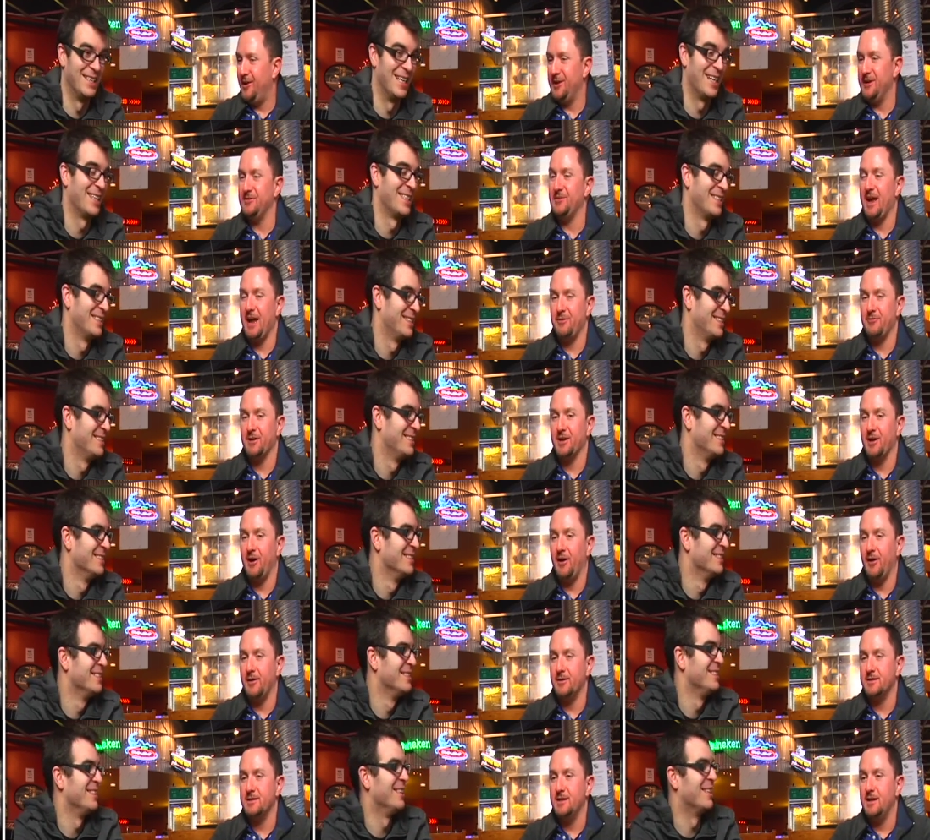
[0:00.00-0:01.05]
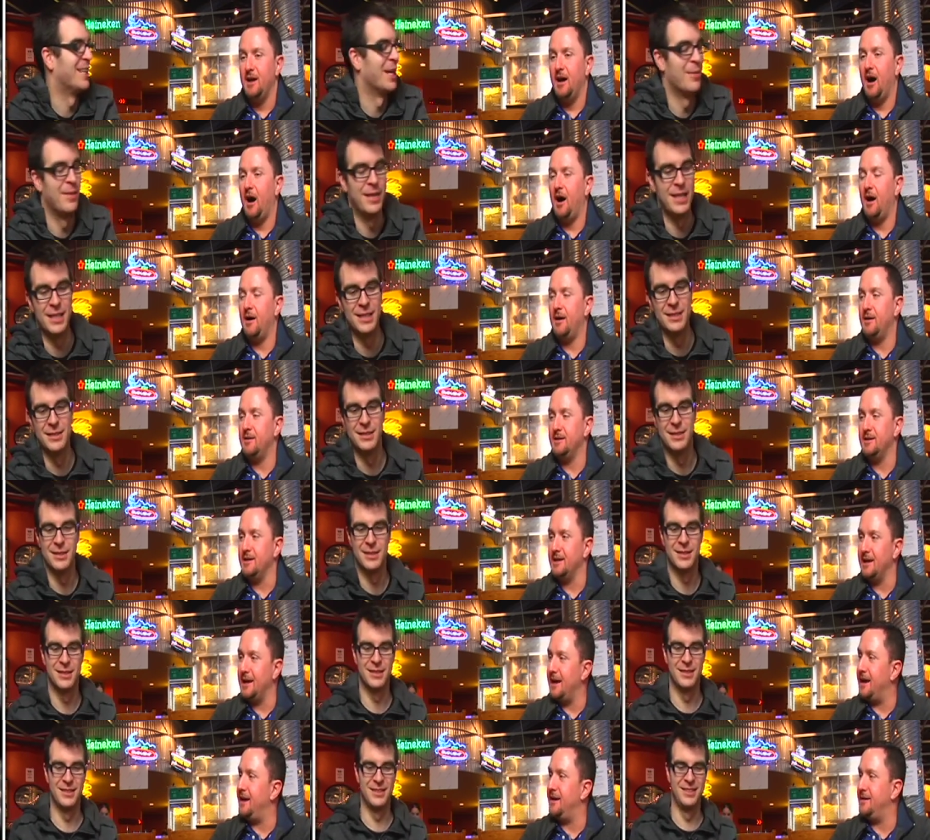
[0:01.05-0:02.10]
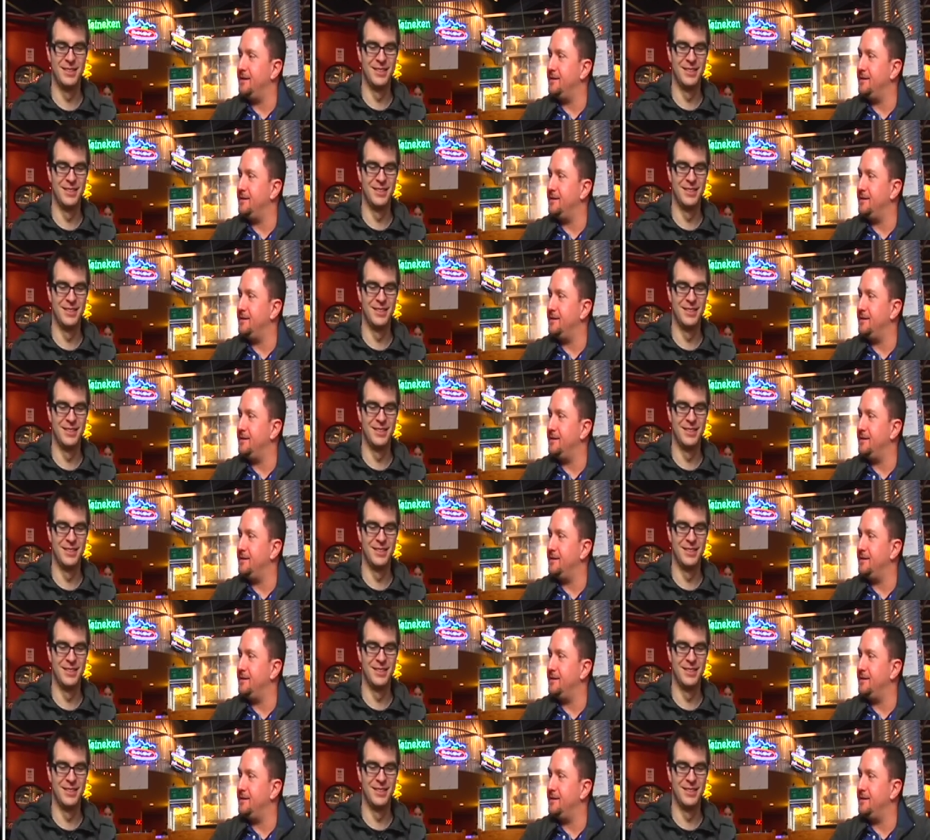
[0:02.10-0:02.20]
Speaker 1: yeah? in that regard. You coming in? Yeah.